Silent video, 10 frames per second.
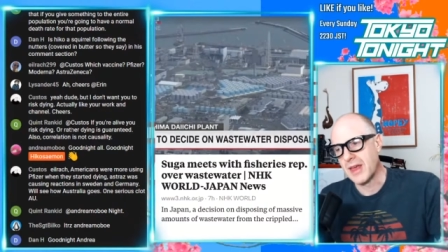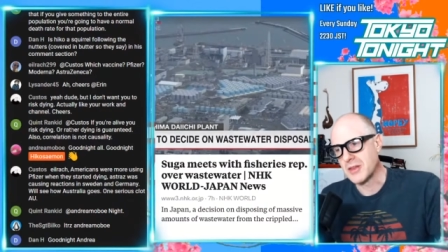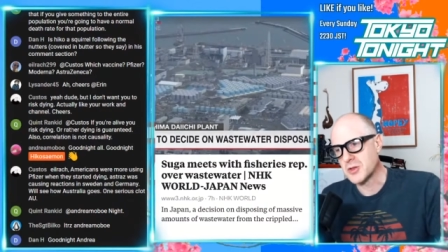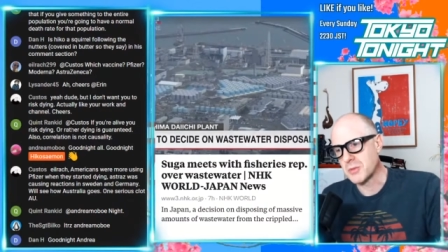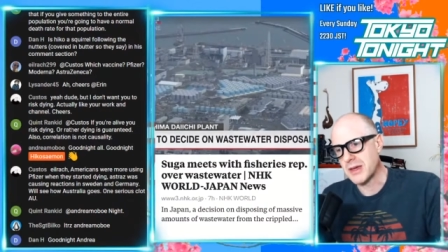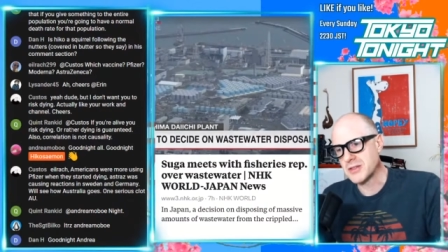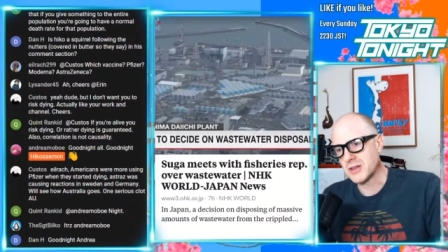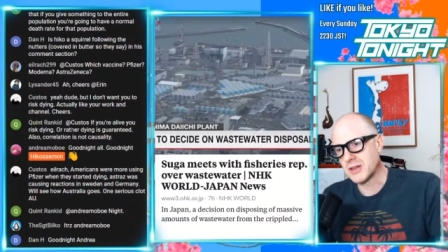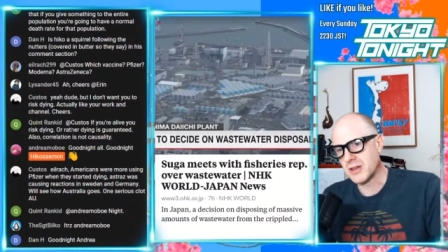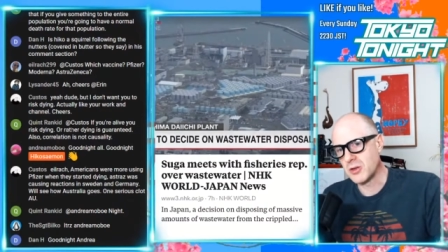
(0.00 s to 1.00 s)
And so
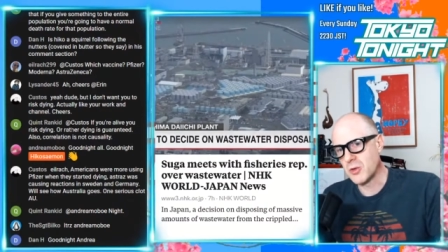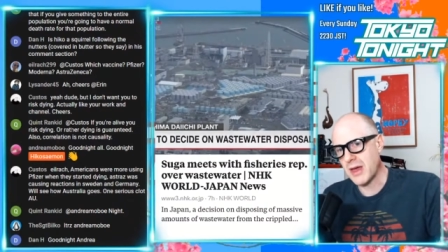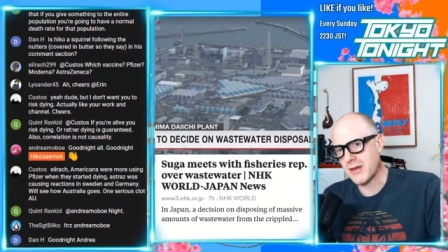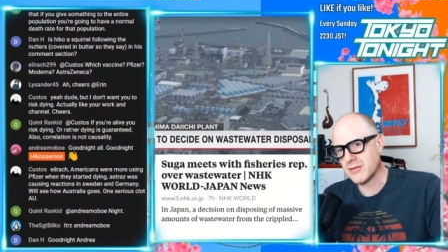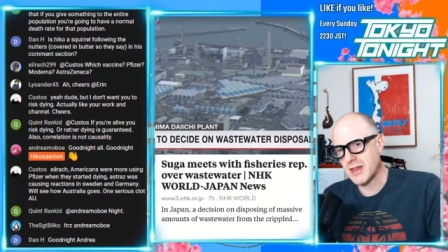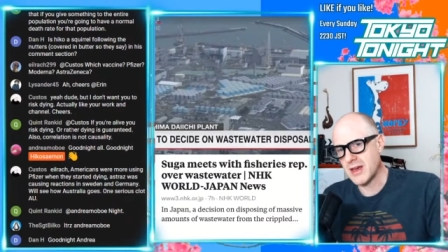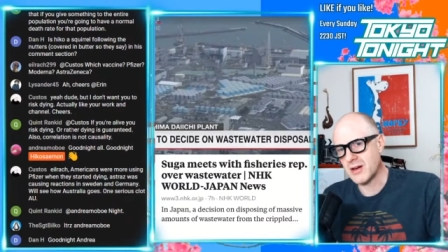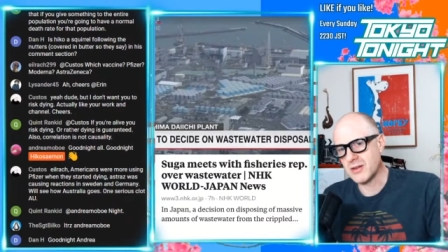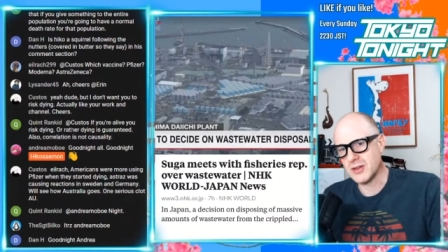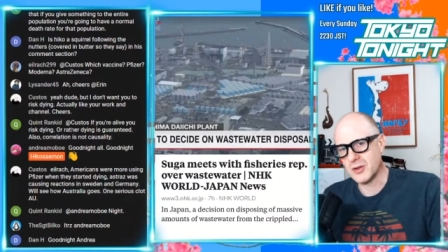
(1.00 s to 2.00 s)
basically, you have
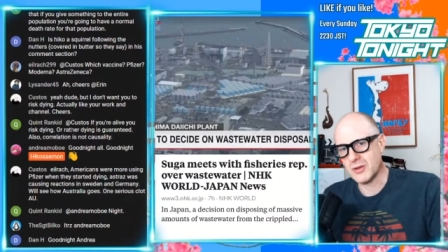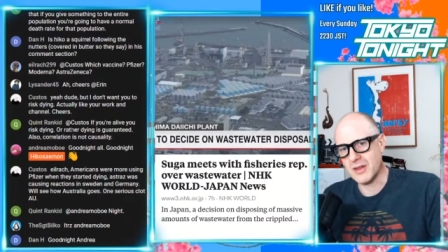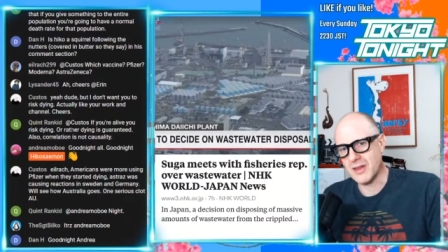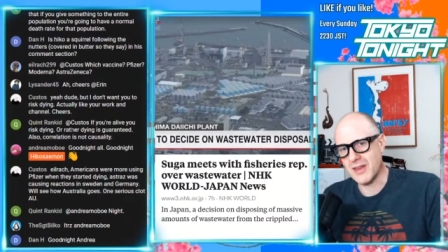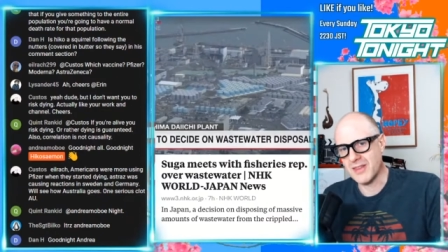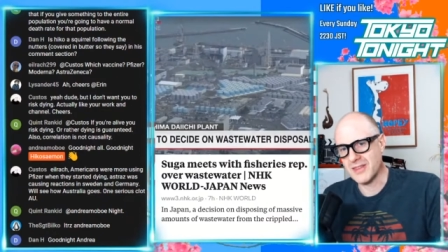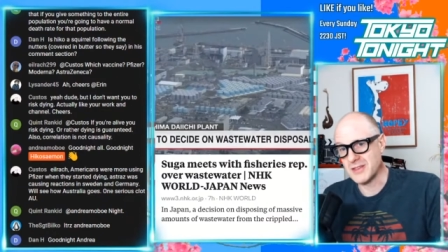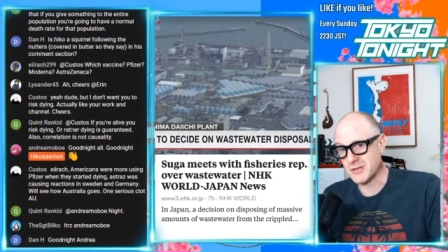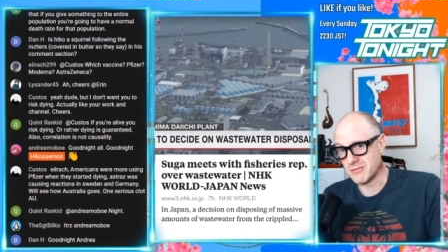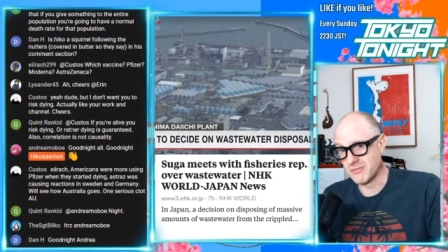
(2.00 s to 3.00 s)
now, you know, and
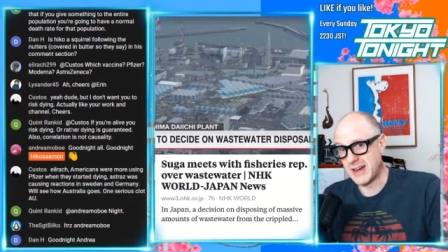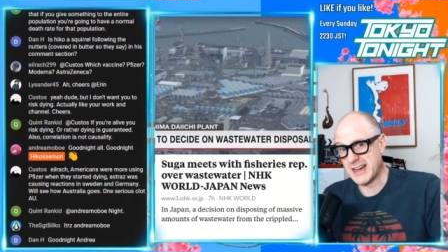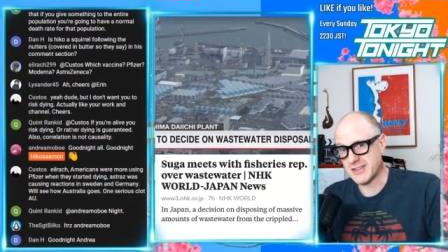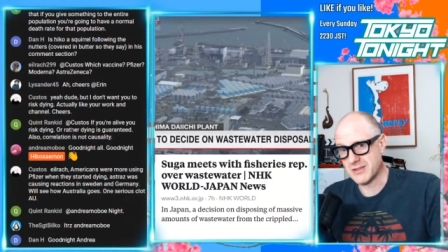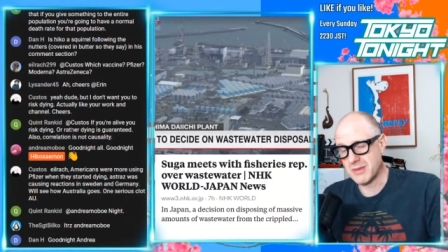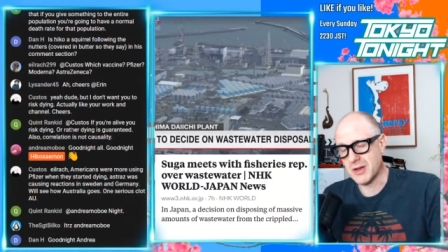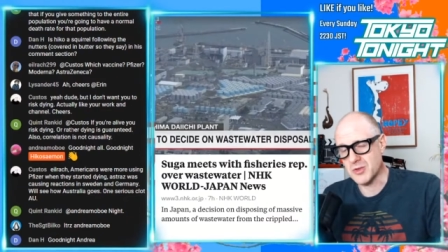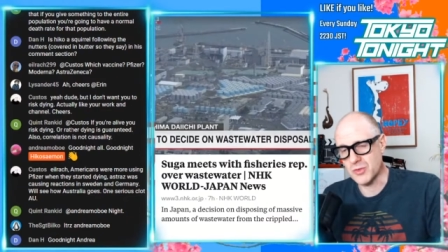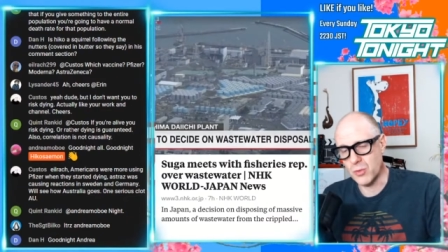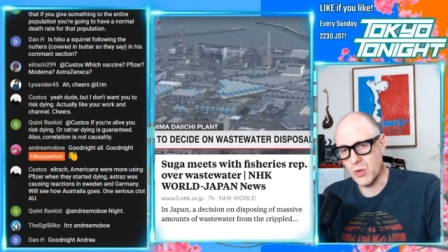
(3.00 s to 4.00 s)
these are vast
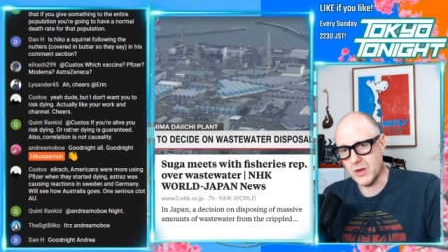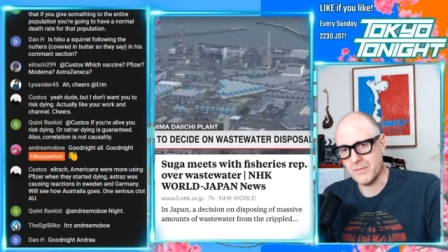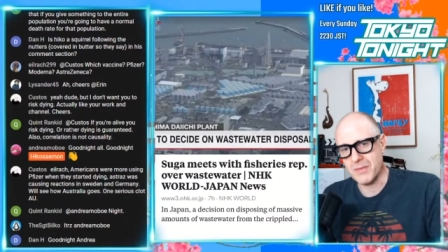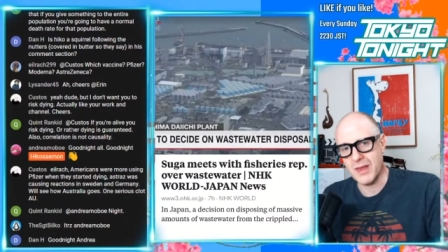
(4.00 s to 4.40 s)
amounts of water